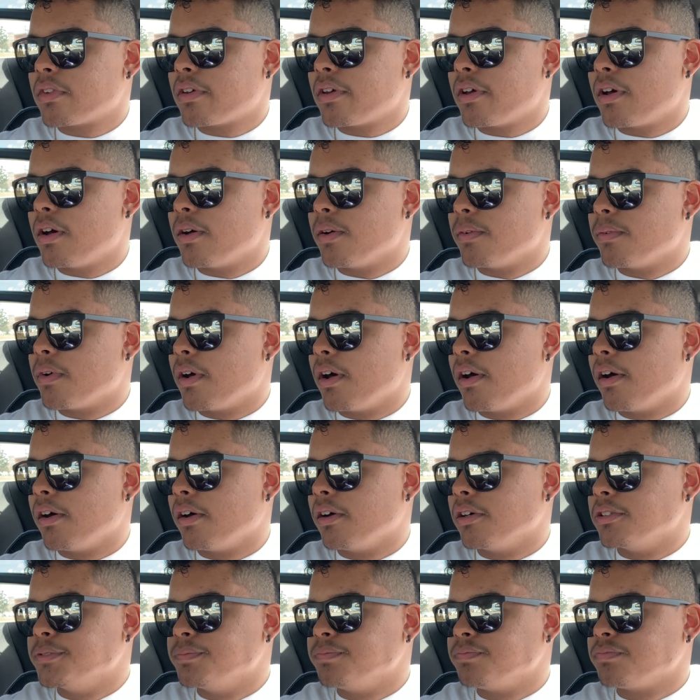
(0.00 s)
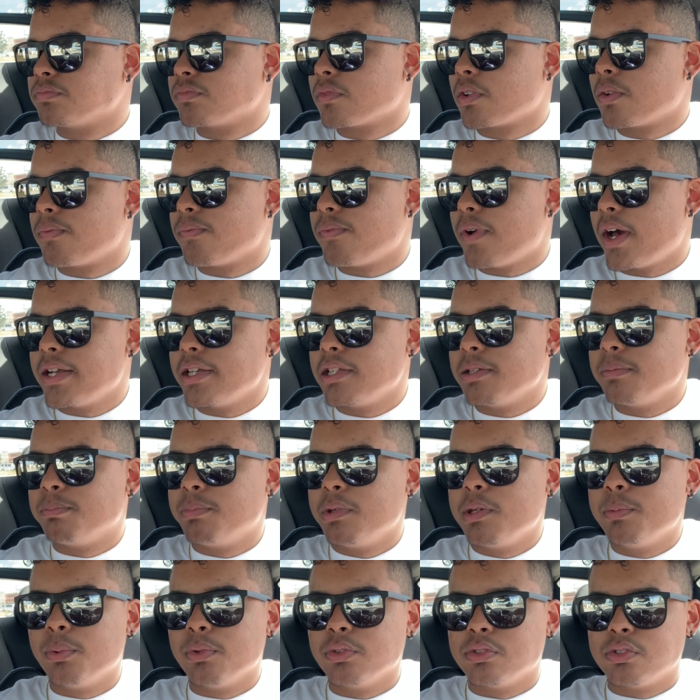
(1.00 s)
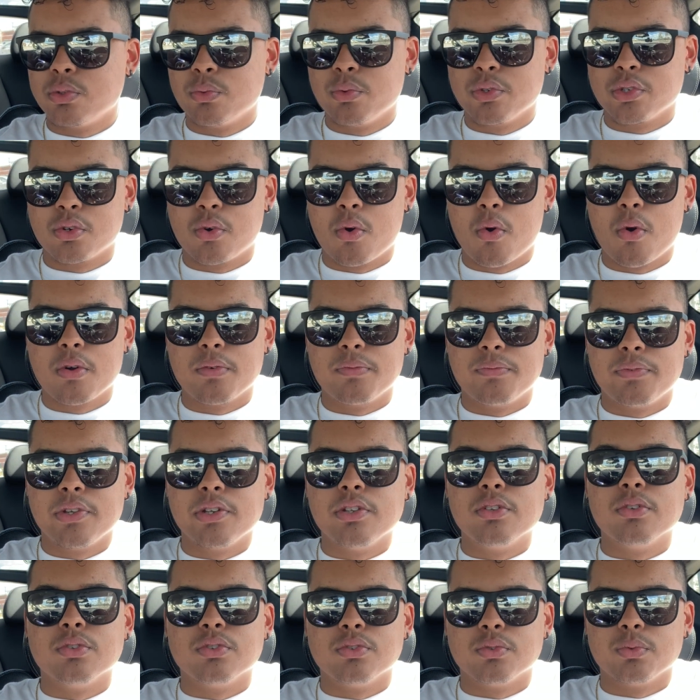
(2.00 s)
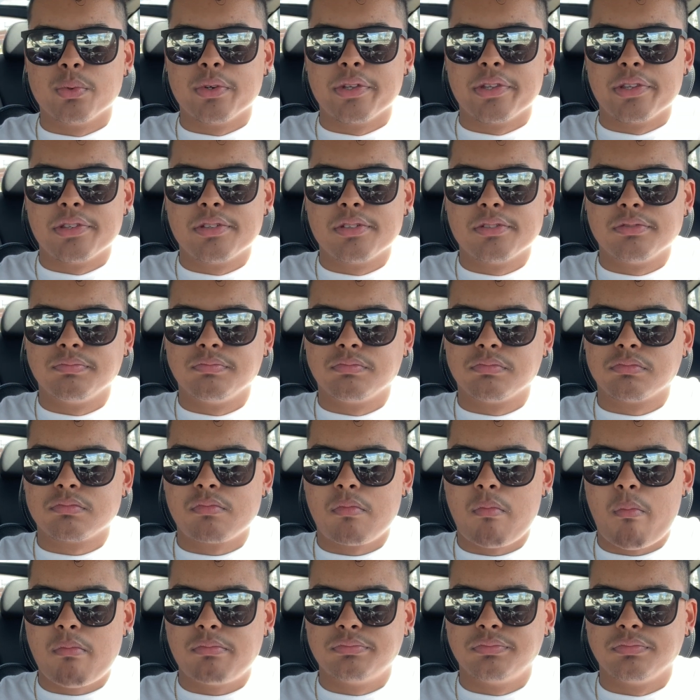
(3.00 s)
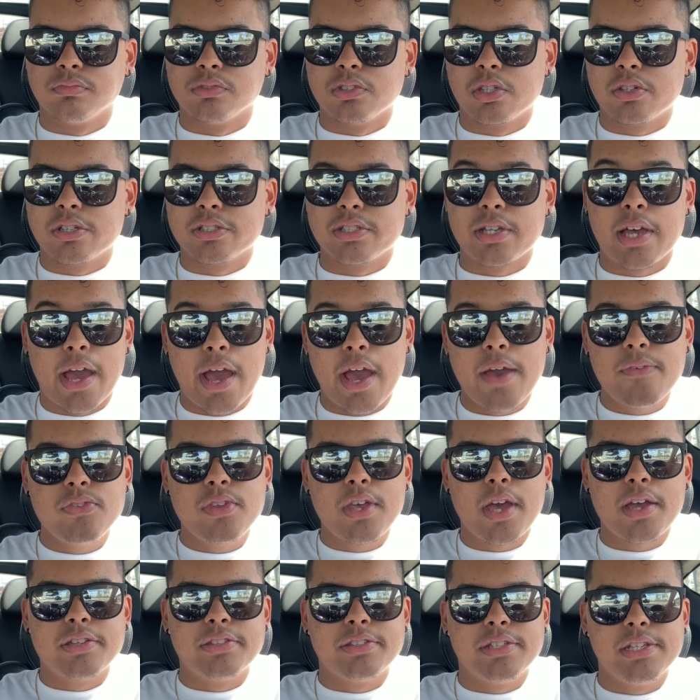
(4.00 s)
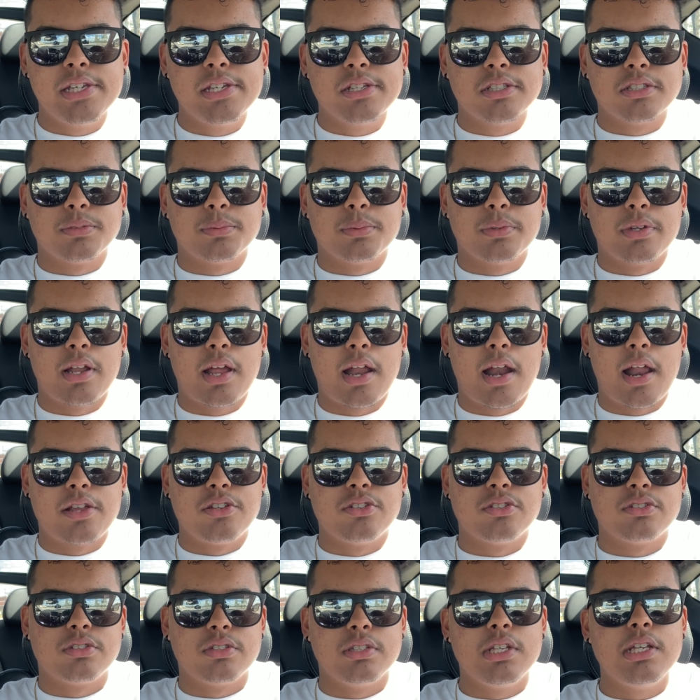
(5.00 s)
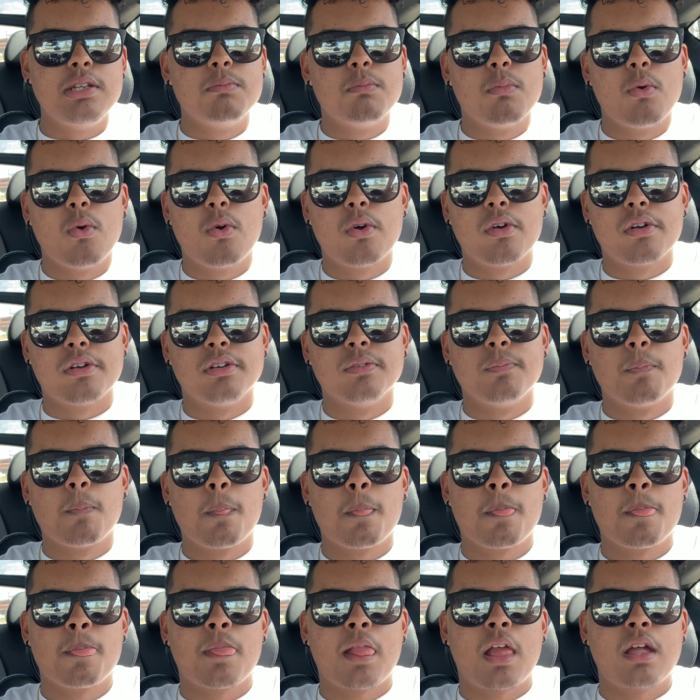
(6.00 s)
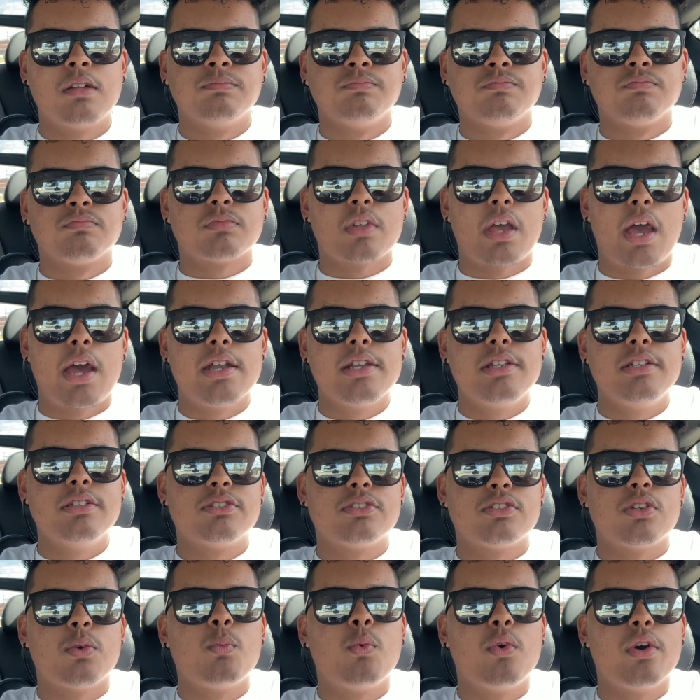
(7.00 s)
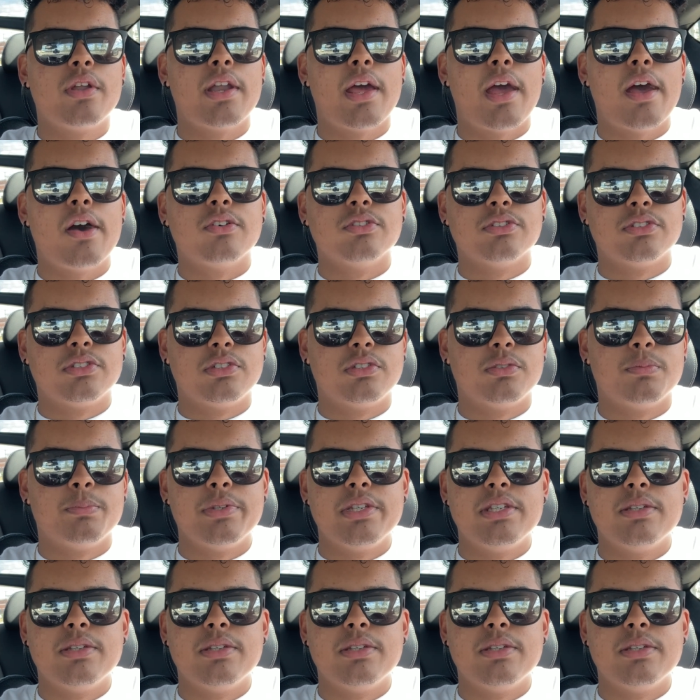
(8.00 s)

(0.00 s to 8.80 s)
of finding people to record videos with, you know, because I have the ideas, but I just need more. I need someone else to